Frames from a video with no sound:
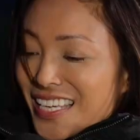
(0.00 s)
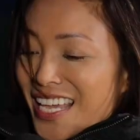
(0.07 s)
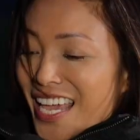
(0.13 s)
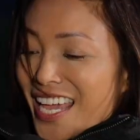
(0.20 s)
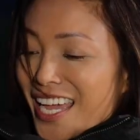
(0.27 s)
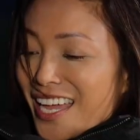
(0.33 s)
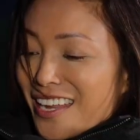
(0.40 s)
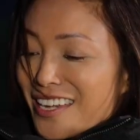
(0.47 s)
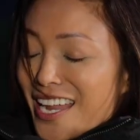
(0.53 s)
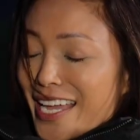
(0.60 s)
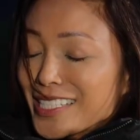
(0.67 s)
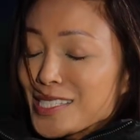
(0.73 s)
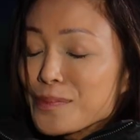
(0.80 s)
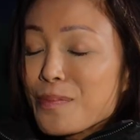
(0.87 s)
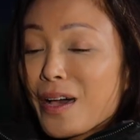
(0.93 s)
And
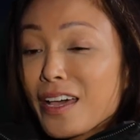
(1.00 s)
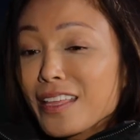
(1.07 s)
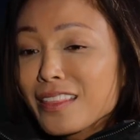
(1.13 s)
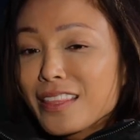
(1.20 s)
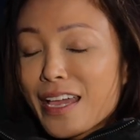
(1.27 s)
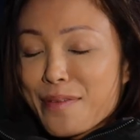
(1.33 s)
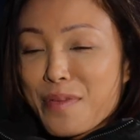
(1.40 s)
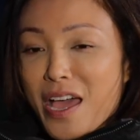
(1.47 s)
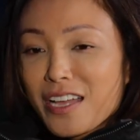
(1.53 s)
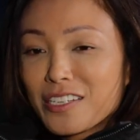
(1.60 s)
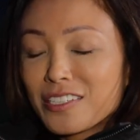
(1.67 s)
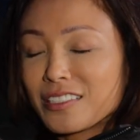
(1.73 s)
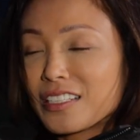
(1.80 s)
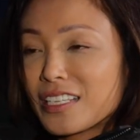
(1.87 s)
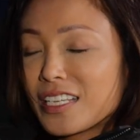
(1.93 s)
next month, I'm
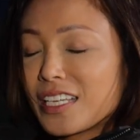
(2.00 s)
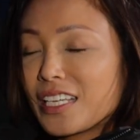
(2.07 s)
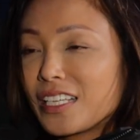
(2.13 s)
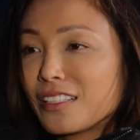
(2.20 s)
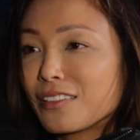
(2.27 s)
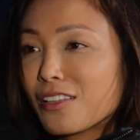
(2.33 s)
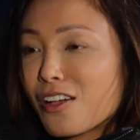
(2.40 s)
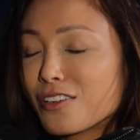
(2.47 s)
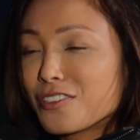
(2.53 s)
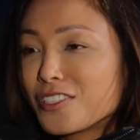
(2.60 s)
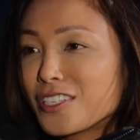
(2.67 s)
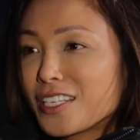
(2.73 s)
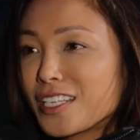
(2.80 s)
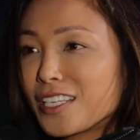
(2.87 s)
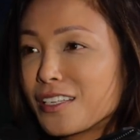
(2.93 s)
actually
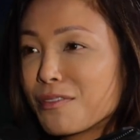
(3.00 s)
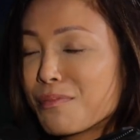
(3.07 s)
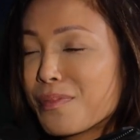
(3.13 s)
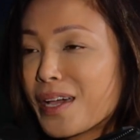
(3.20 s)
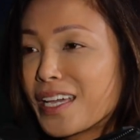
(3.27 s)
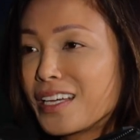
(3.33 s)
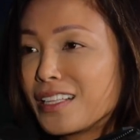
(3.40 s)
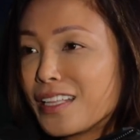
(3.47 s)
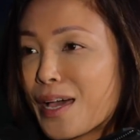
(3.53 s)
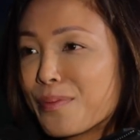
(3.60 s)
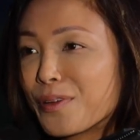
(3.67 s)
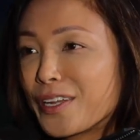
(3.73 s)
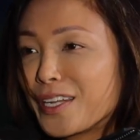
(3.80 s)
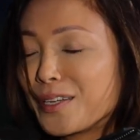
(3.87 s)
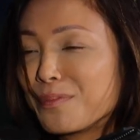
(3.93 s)
launching my
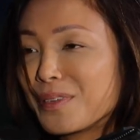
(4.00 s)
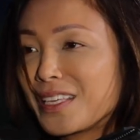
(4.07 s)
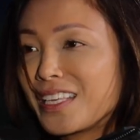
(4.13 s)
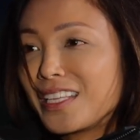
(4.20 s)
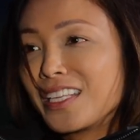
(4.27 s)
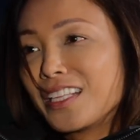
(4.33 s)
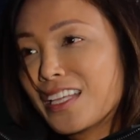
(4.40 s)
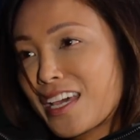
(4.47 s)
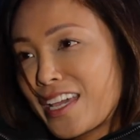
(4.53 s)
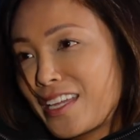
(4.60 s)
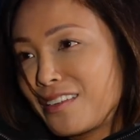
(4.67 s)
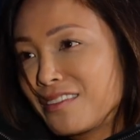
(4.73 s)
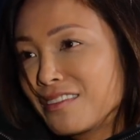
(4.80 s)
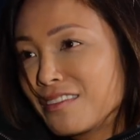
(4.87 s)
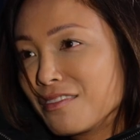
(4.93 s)
collaborated bikini
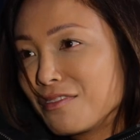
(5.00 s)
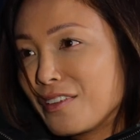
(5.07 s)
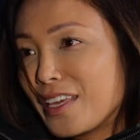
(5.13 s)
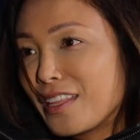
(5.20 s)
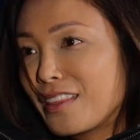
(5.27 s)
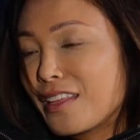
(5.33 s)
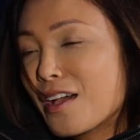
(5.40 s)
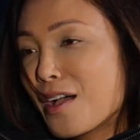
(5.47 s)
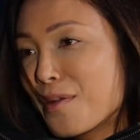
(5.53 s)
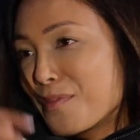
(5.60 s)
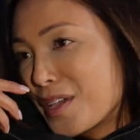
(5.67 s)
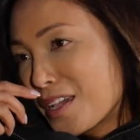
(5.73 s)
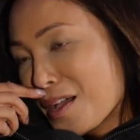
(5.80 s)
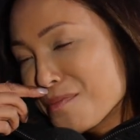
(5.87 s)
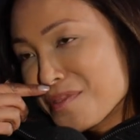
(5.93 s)
line with
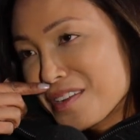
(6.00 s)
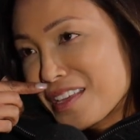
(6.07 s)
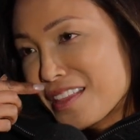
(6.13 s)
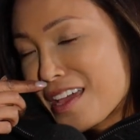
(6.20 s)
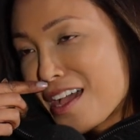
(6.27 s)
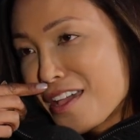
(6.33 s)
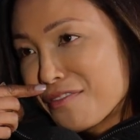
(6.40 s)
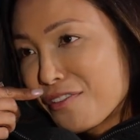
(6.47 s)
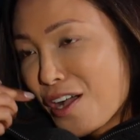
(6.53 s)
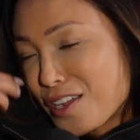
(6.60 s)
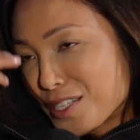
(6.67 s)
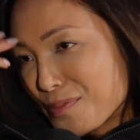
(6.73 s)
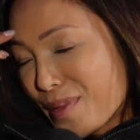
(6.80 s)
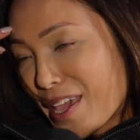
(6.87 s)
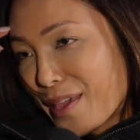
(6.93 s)
a company that I've
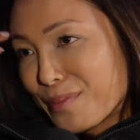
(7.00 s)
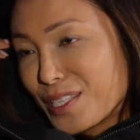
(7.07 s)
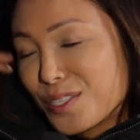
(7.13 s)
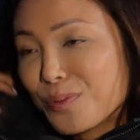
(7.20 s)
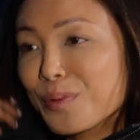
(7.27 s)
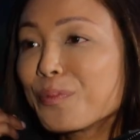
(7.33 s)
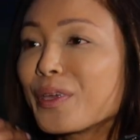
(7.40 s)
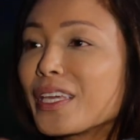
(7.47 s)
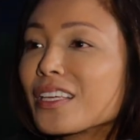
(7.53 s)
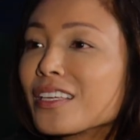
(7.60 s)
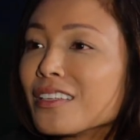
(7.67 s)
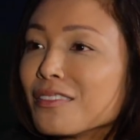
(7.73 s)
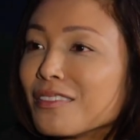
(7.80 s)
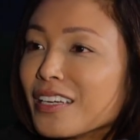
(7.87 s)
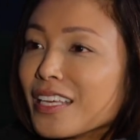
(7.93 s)
walked Miami Swim
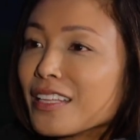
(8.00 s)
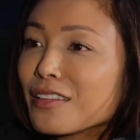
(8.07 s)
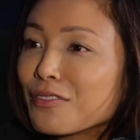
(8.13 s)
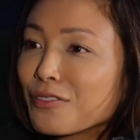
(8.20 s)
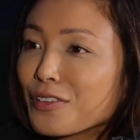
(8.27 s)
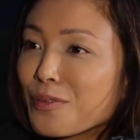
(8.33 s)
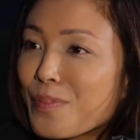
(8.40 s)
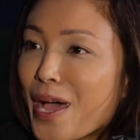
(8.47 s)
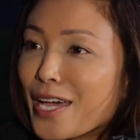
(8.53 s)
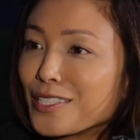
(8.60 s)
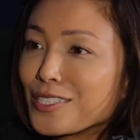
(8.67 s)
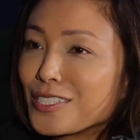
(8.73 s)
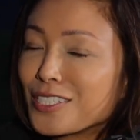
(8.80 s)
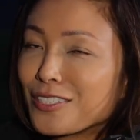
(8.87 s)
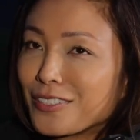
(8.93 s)
Week with for the
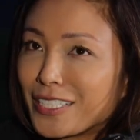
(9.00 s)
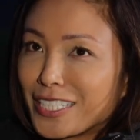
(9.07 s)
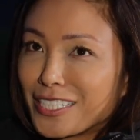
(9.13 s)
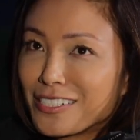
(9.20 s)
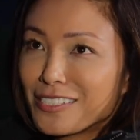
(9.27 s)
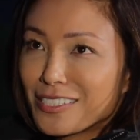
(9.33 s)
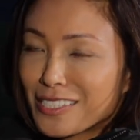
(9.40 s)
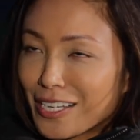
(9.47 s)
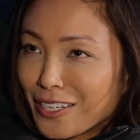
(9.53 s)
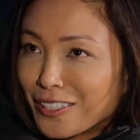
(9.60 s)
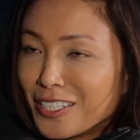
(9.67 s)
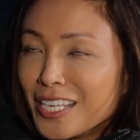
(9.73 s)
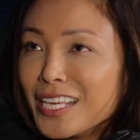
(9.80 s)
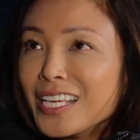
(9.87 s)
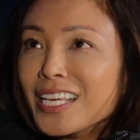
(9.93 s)
past 2 years. So,
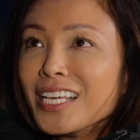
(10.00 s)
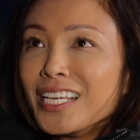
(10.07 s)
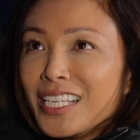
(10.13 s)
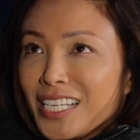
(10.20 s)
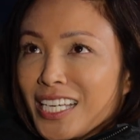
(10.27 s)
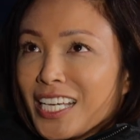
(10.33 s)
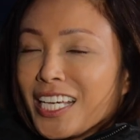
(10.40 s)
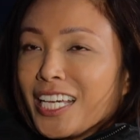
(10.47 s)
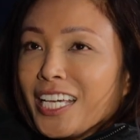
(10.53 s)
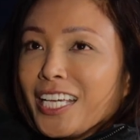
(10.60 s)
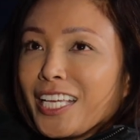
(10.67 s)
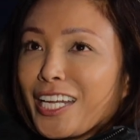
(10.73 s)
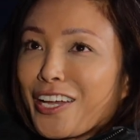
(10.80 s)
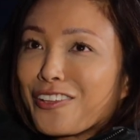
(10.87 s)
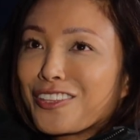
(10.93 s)

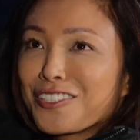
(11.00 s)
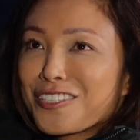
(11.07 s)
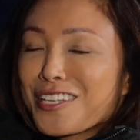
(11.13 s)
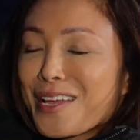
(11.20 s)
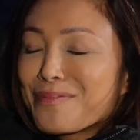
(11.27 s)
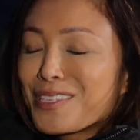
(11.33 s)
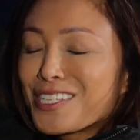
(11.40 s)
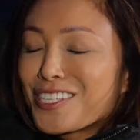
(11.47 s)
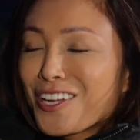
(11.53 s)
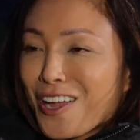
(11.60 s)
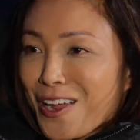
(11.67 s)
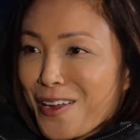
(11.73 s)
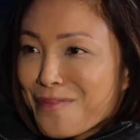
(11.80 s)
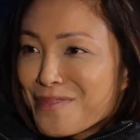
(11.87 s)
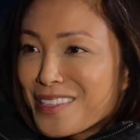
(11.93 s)
third time's a
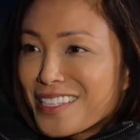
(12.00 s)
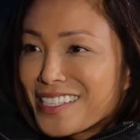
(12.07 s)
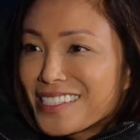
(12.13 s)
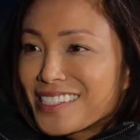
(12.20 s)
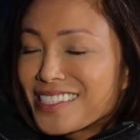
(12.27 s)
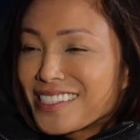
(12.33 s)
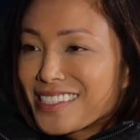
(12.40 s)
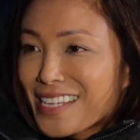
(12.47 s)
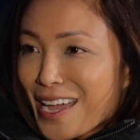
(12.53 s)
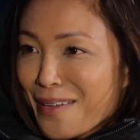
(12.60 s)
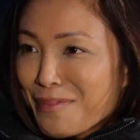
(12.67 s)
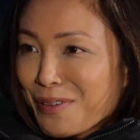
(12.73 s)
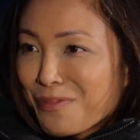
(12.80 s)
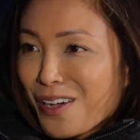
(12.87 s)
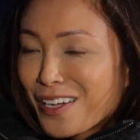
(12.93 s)
charm. And this
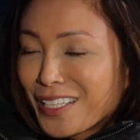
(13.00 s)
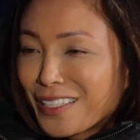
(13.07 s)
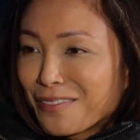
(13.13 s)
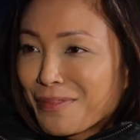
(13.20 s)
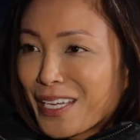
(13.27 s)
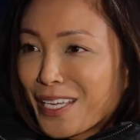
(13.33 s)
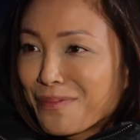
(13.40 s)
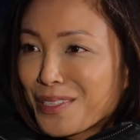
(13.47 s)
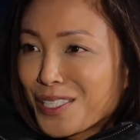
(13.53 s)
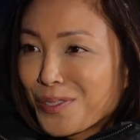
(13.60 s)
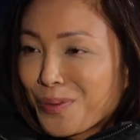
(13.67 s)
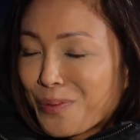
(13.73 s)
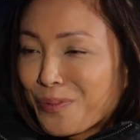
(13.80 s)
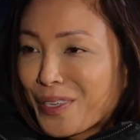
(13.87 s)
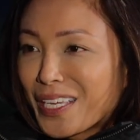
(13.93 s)
time I'm walking Miami
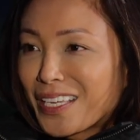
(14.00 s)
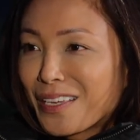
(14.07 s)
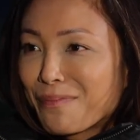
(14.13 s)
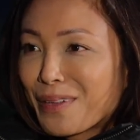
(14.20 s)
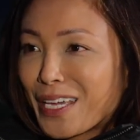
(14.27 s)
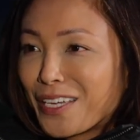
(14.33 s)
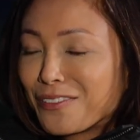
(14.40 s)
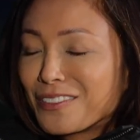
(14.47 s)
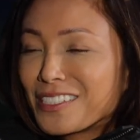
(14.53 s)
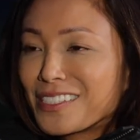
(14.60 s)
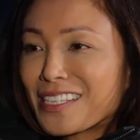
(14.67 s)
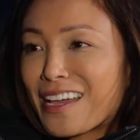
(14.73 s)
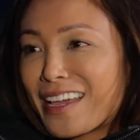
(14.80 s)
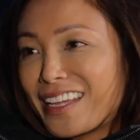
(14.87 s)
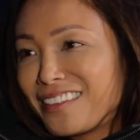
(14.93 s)
Swim Week in my own
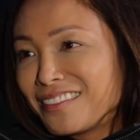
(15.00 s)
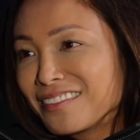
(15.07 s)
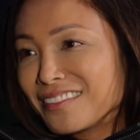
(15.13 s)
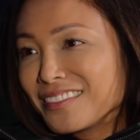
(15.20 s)
design.